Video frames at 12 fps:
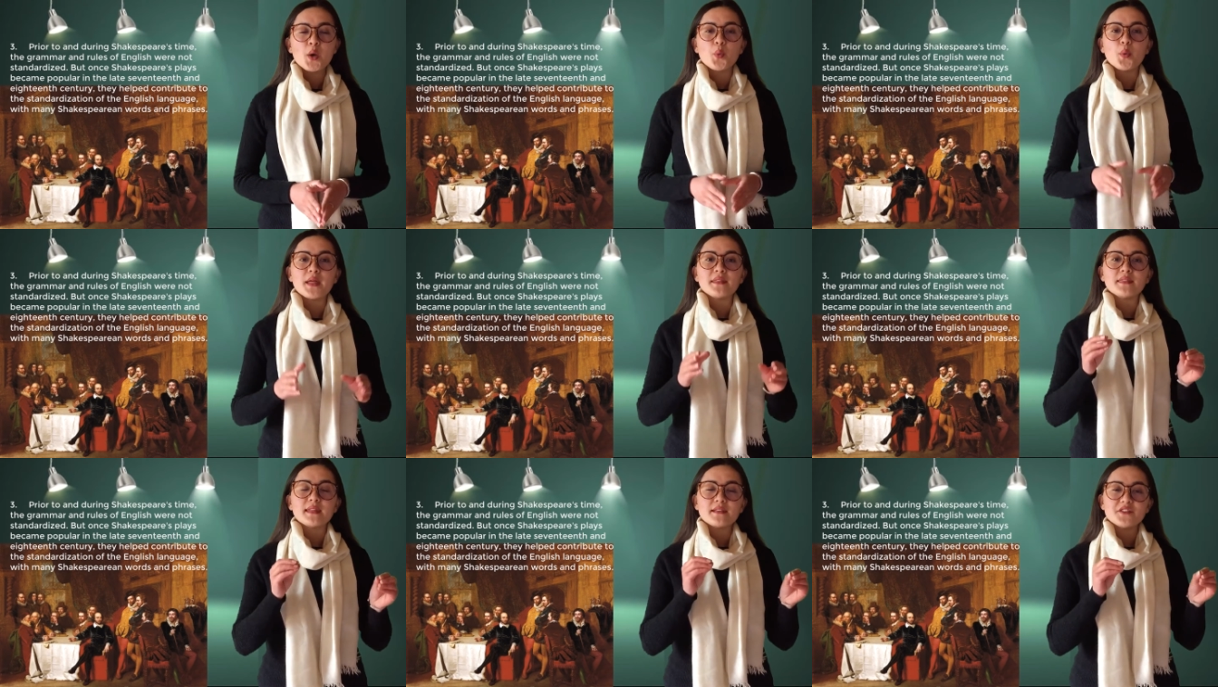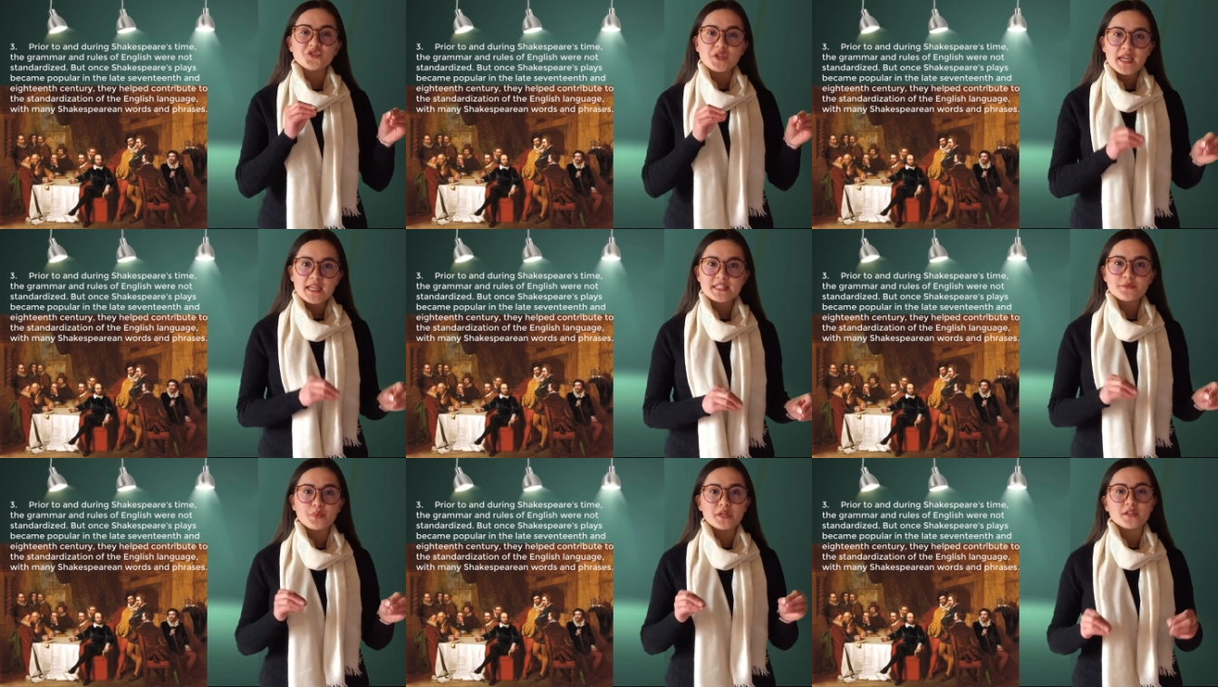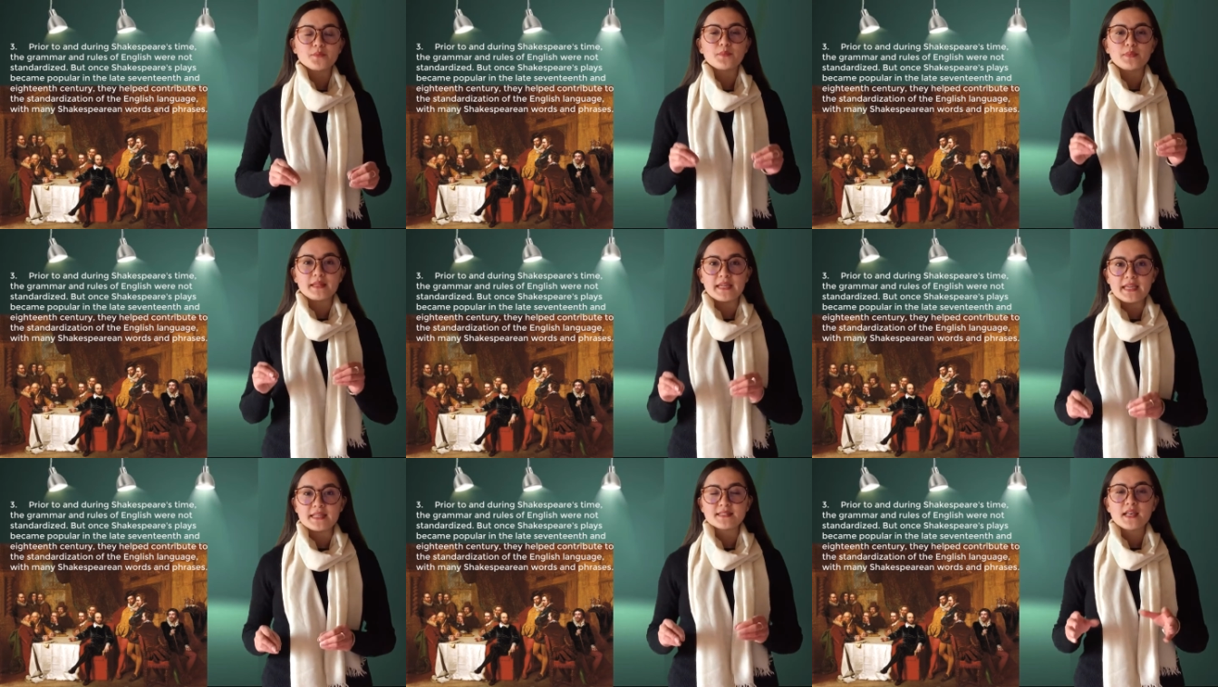when Shakespeare's
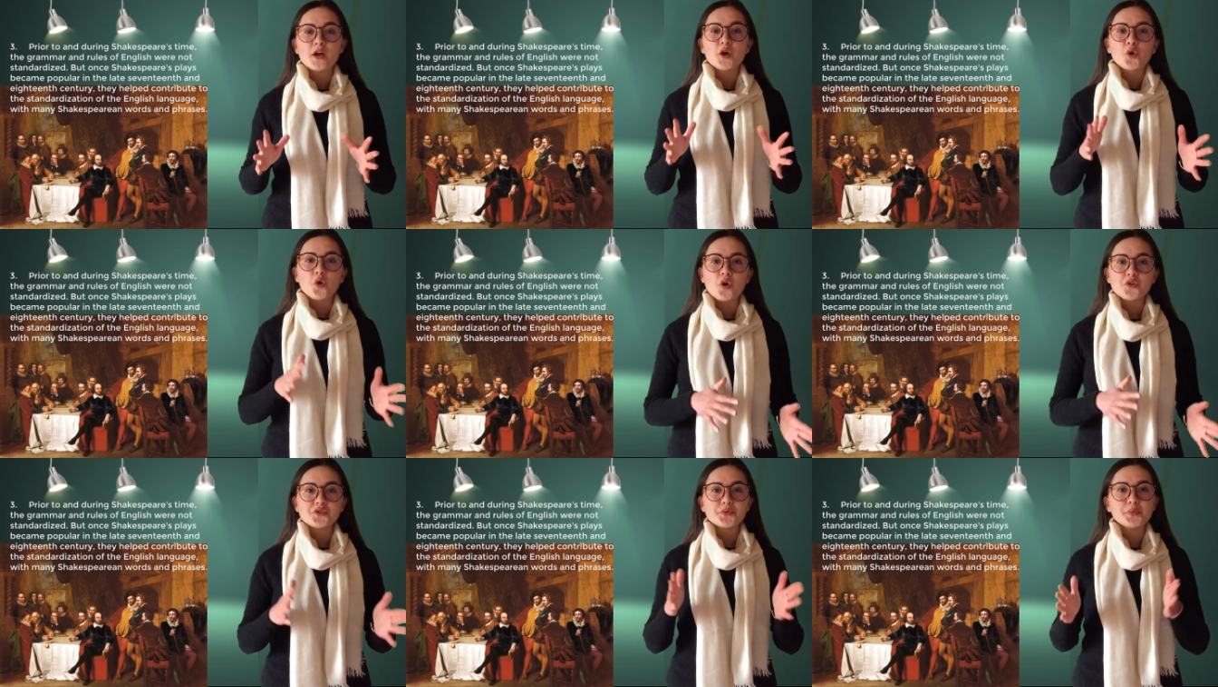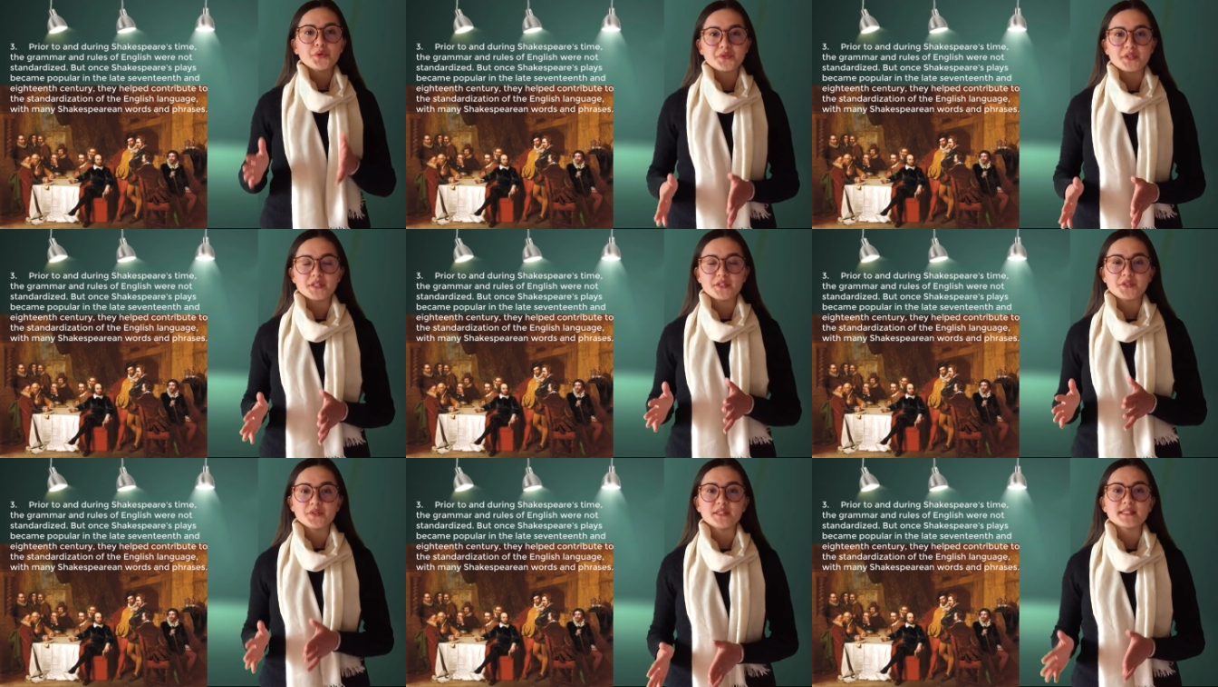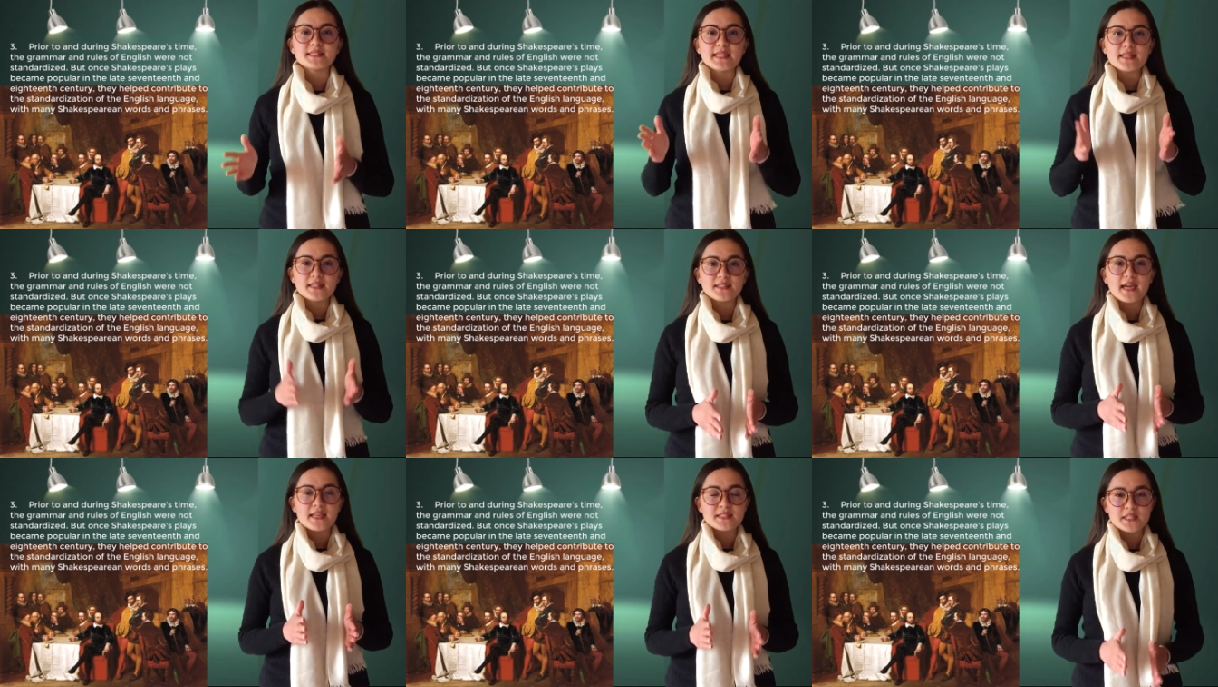plays contributed to the
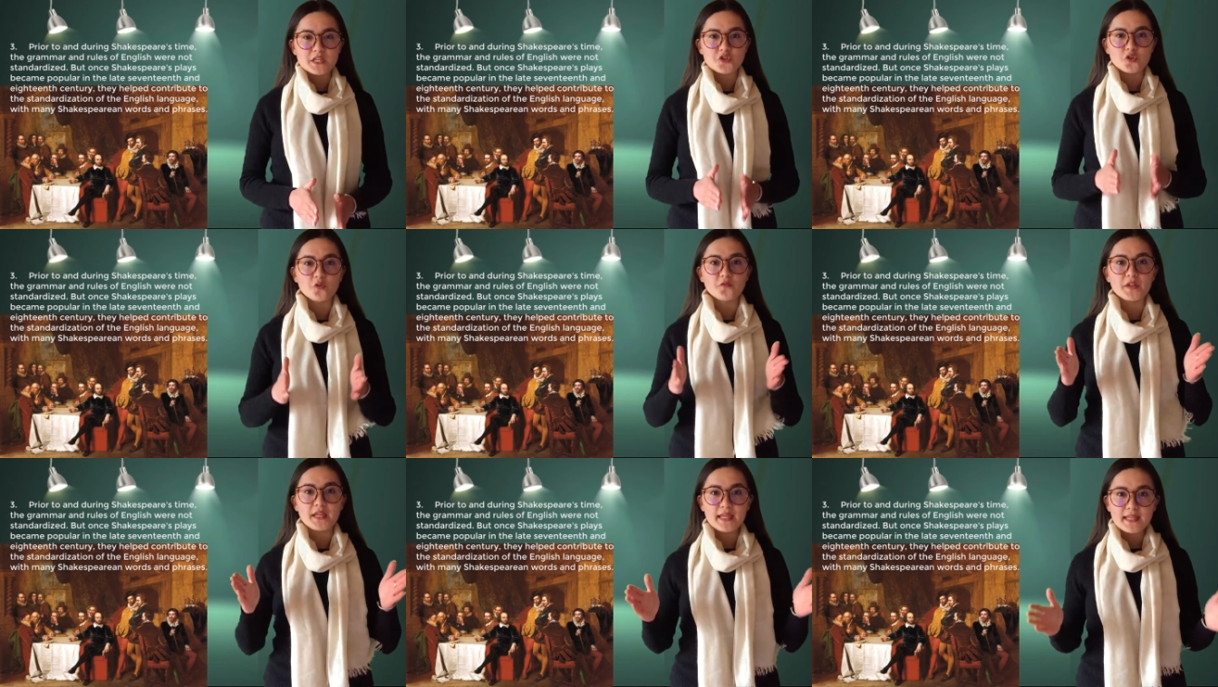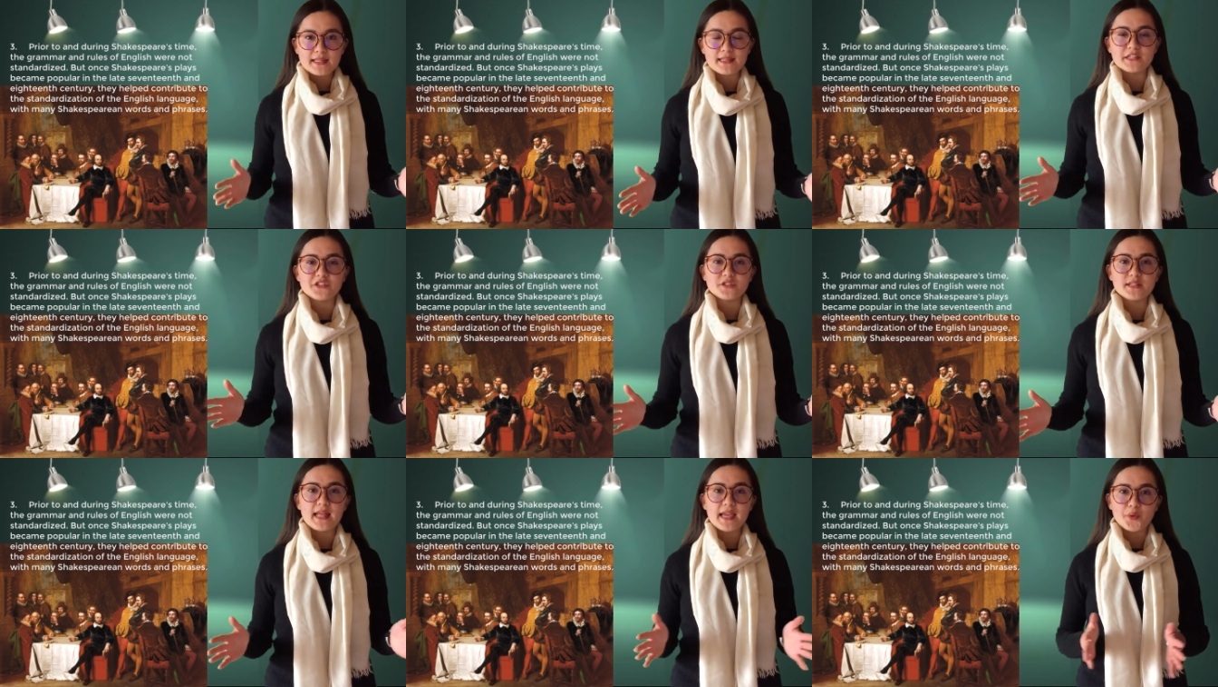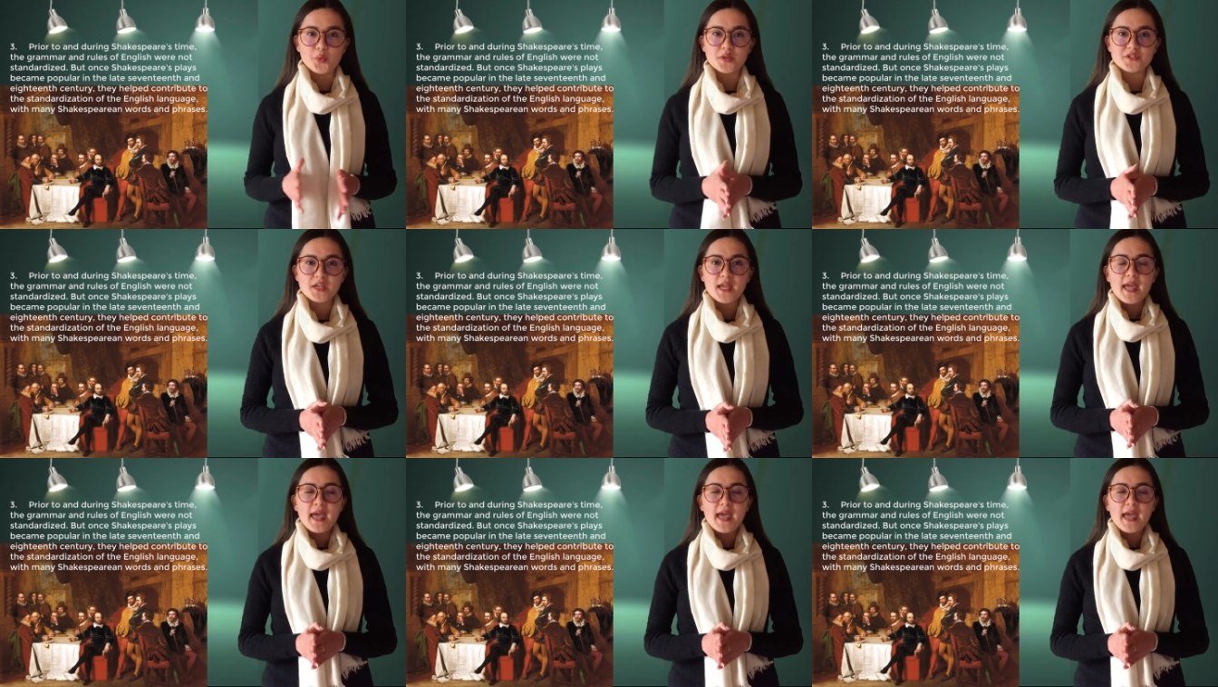standardization of the English language,